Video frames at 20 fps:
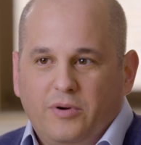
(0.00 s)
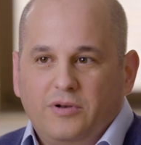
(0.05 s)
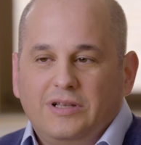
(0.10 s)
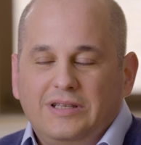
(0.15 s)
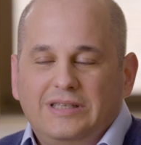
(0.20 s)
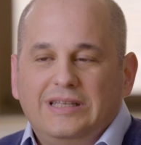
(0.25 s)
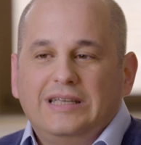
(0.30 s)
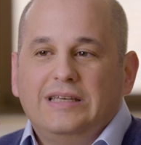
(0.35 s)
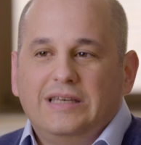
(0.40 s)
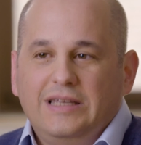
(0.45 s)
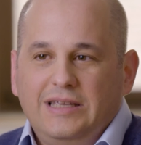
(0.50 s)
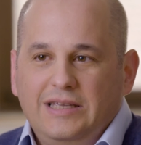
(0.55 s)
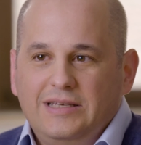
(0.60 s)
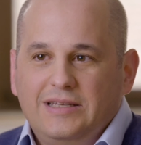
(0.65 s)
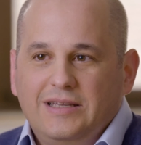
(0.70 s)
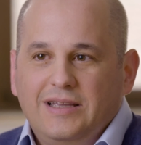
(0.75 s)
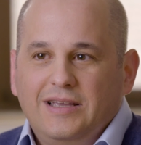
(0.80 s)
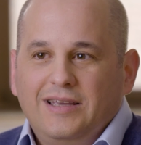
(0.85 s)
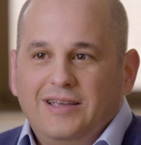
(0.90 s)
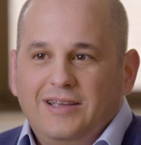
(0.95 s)
body did
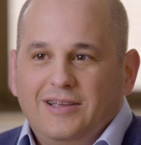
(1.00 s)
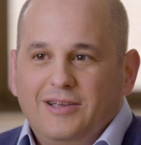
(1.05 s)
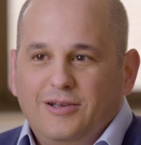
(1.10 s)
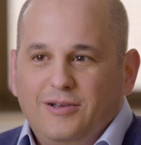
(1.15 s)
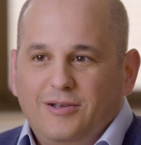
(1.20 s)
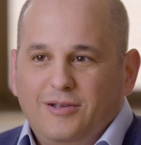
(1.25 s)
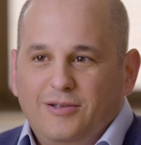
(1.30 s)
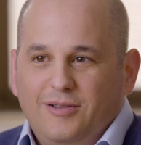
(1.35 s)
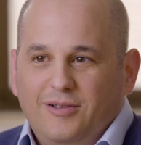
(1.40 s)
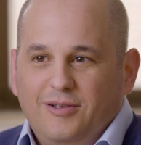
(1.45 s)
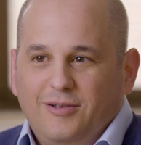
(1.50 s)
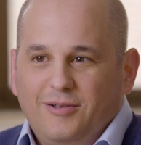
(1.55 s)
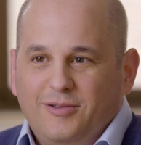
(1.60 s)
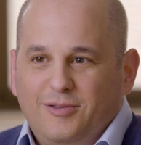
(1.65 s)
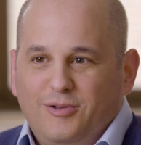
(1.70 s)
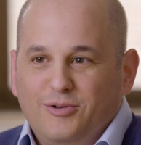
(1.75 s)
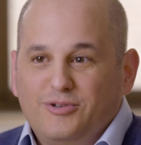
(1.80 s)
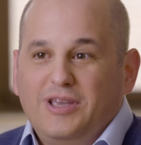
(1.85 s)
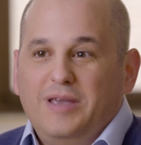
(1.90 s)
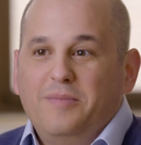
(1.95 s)
need
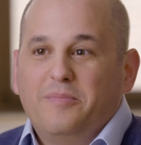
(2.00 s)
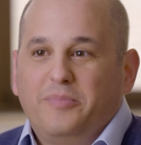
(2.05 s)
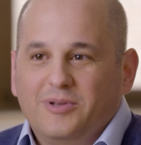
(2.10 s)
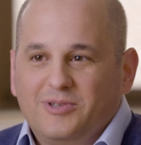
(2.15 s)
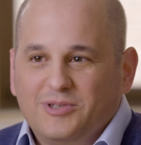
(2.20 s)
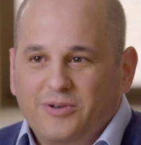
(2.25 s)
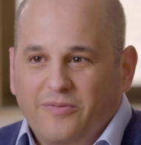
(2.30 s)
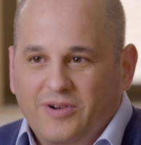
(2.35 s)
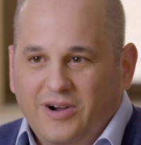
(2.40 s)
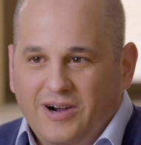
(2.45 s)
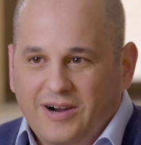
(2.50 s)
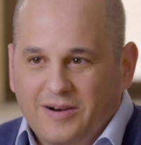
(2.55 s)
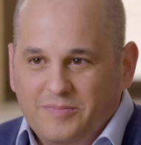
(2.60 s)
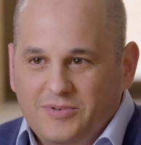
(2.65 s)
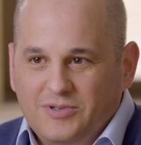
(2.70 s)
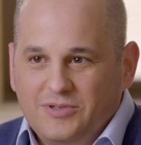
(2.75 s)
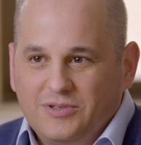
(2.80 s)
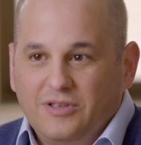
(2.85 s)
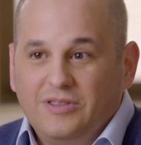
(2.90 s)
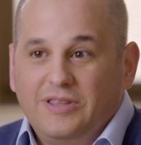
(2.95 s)
those inputs of
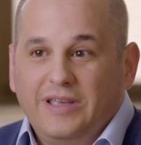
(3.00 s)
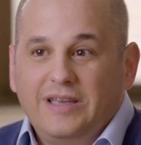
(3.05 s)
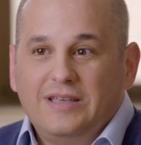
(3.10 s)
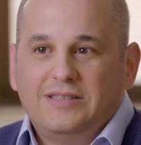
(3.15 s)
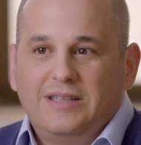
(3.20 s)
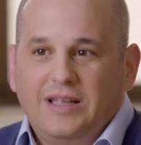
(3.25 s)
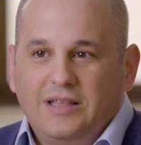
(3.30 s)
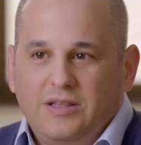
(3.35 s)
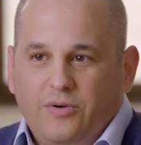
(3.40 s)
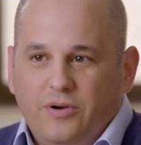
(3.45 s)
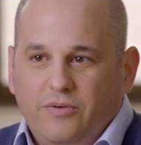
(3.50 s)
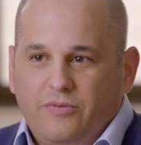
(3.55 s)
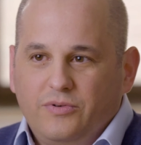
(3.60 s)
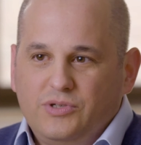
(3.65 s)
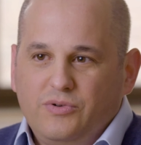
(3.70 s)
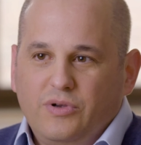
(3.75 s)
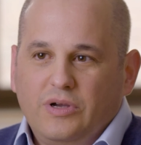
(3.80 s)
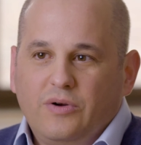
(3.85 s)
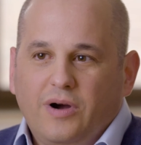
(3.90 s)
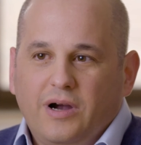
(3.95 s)
carbs, the days that it
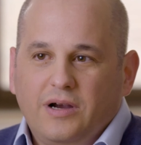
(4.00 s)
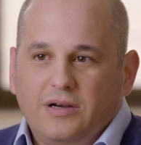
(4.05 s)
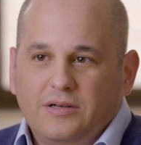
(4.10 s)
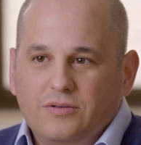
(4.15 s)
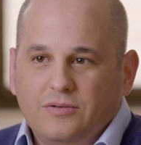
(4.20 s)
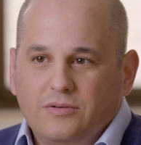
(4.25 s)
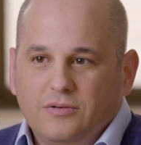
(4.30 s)
was required